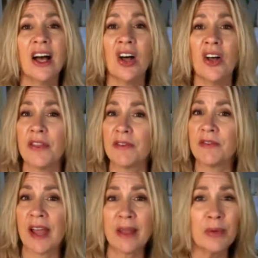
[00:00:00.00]
All the
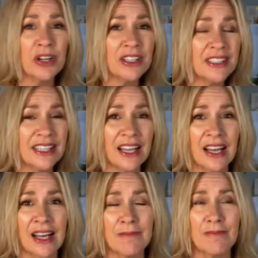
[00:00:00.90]
fiber,
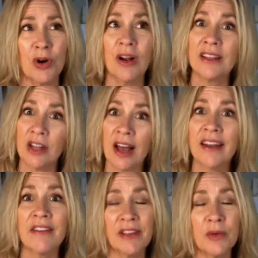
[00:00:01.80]
or a lot
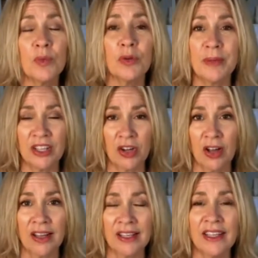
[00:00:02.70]
of it, will be
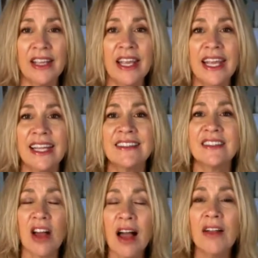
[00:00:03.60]
gone. It's
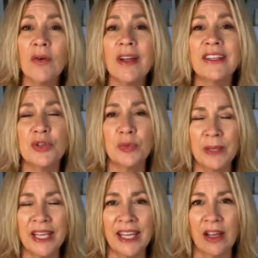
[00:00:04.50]
not going to
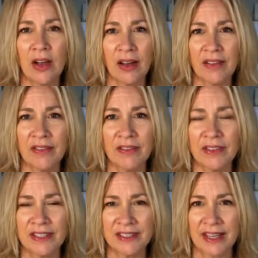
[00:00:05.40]
be of
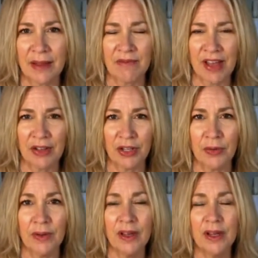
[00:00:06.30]
the same value.
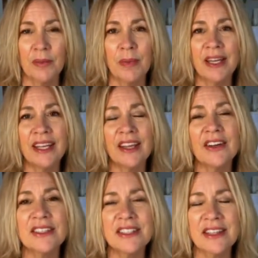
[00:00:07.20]
But
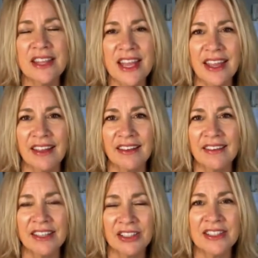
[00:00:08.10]
here's the thing,
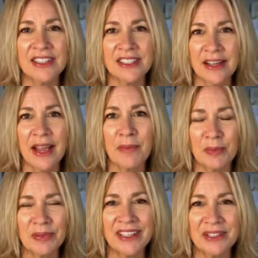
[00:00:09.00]
there's a time and
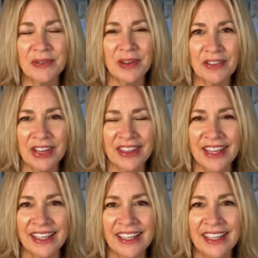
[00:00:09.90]
place for everything.